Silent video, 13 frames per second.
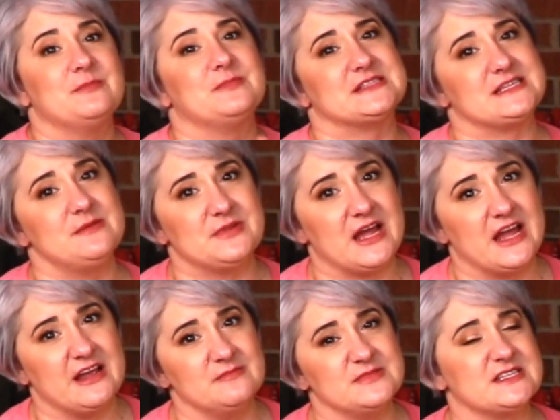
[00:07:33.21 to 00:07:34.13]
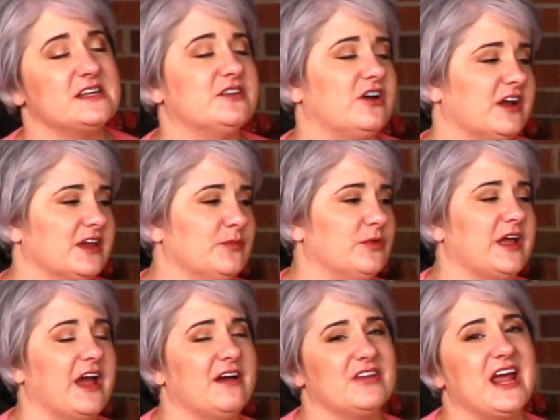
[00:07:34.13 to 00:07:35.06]
But sometimes a doggie will
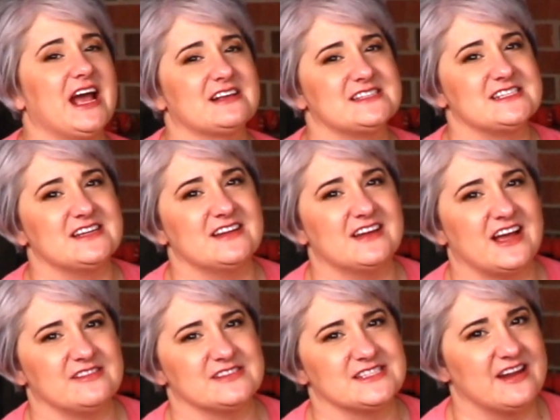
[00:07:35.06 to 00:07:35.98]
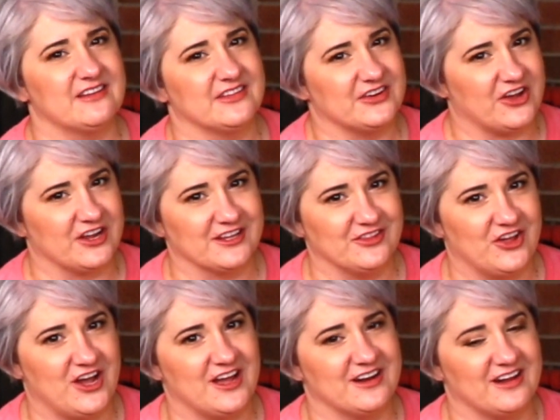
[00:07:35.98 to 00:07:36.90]
have an accident outside of the
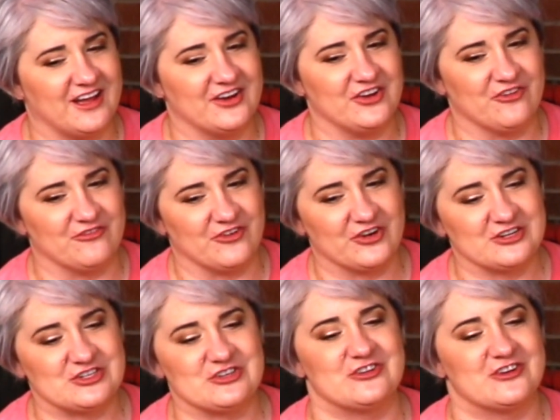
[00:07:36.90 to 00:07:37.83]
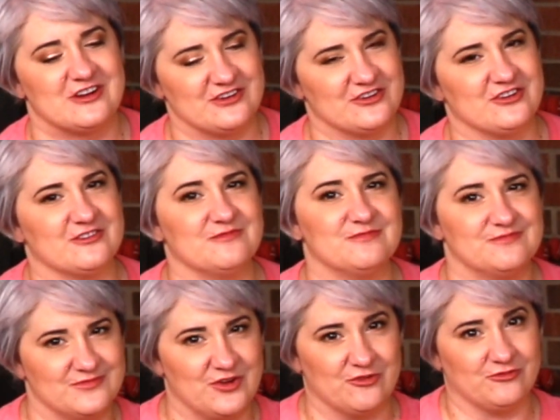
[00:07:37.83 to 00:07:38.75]
DoggieLawn on your furniture, on your
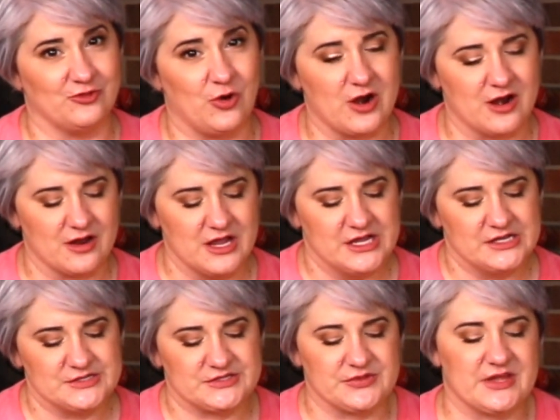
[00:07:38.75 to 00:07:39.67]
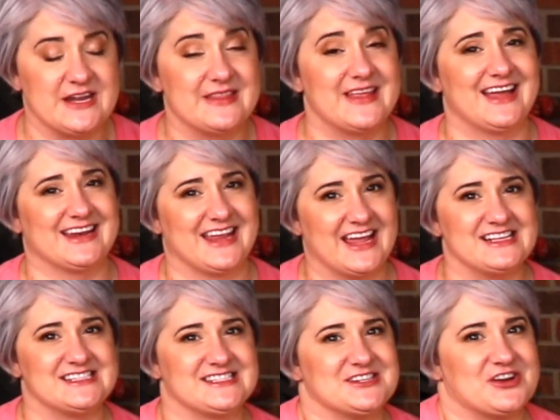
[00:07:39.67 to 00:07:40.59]
floor. So then in that
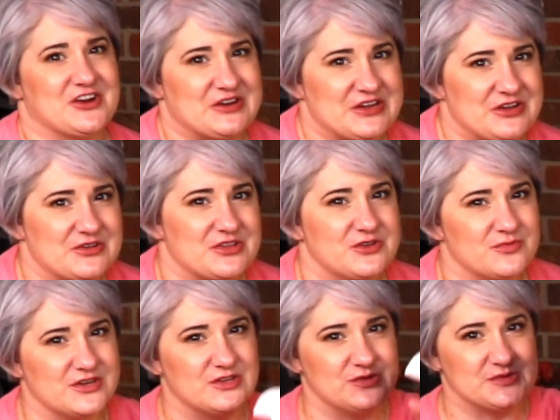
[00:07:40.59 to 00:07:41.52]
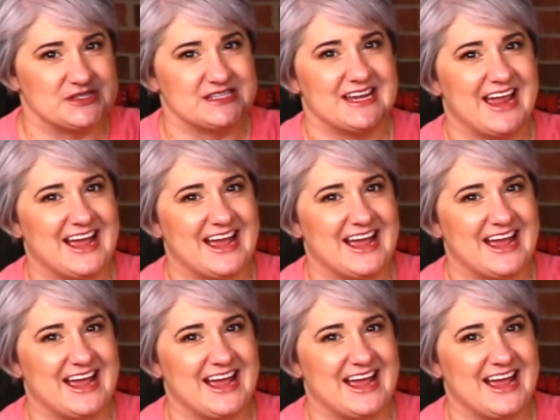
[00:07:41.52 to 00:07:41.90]
case scenario, you would use the